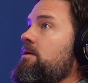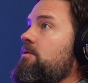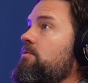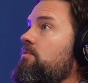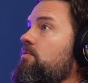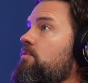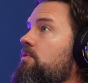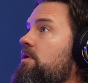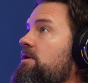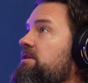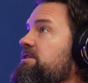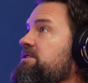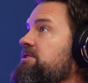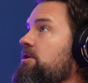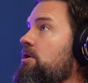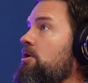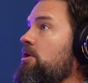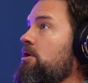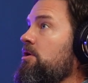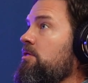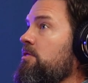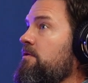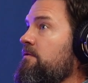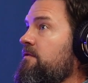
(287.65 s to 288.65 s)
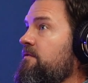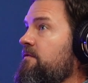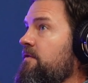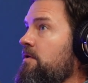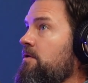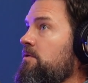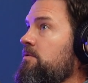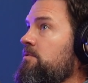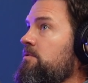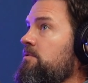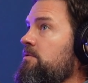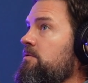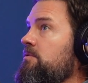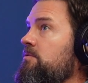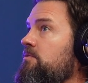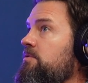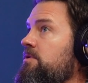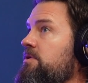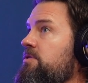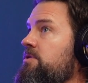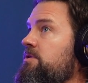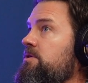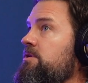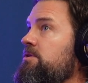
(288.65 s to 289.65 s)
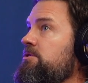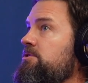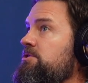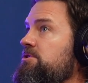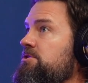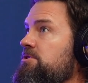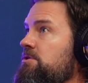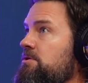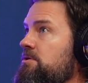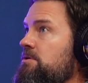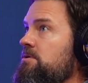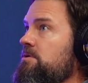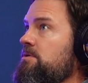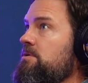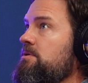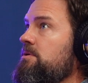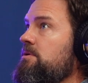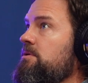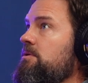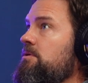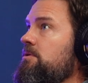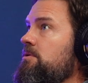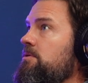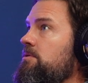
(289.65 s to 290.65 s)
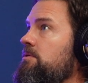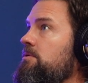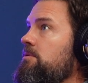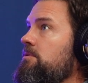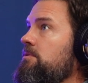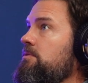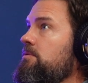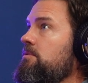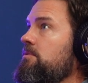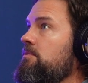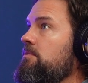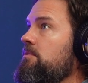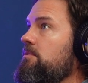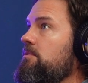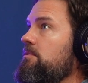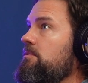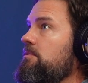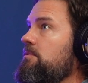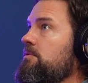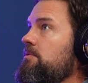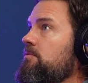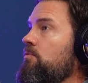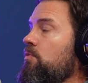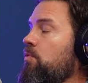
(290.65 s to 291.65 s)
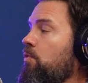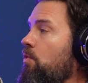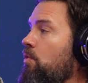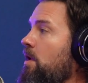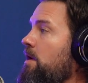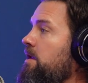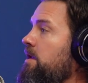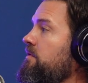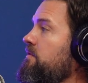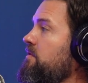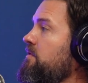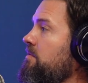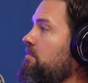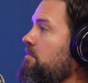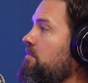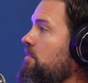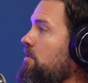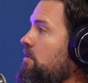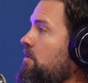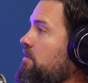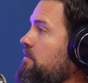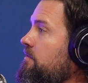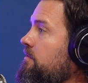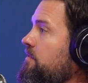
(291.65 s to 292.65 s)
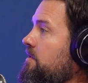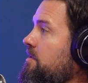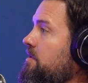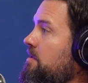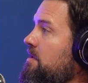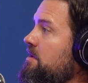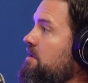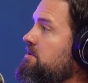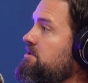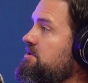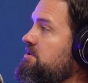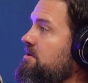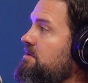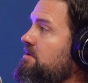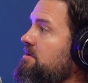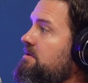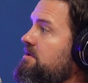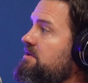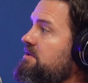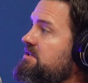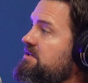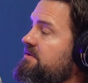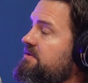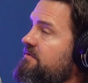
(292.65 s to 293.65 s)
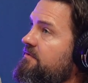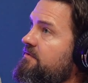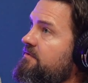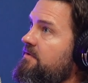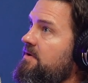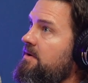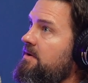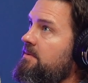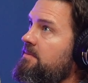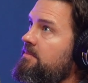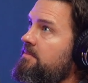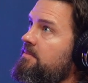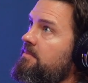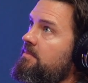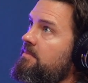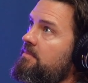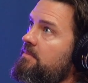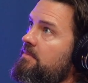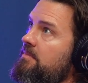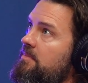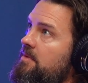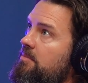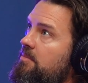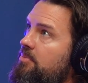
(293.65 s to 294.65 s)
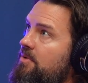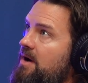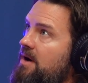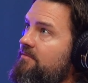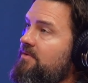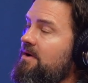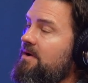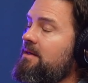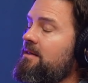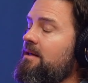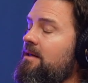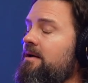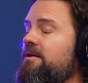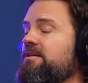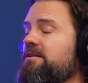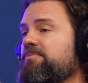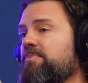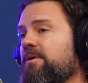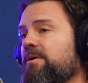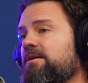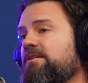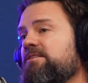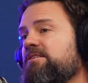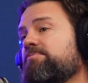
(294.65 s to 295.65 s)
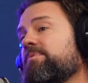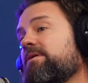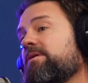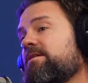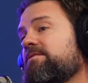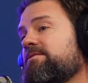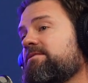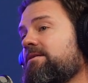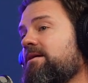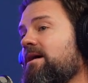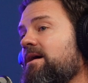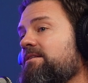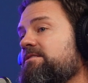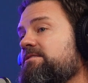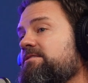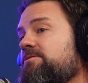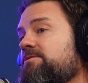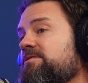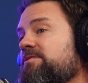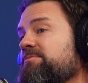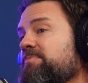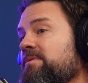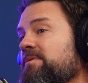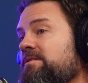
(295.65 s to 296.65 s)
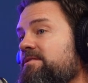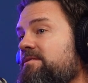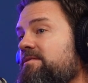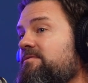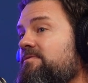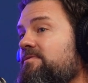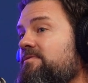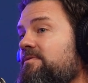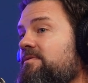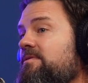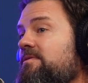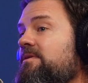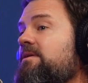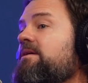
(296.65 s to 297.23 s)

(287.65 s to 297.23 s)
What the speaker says: Was on the phone with an insured who wanted to move their insurance from the private client space because it got so expensive.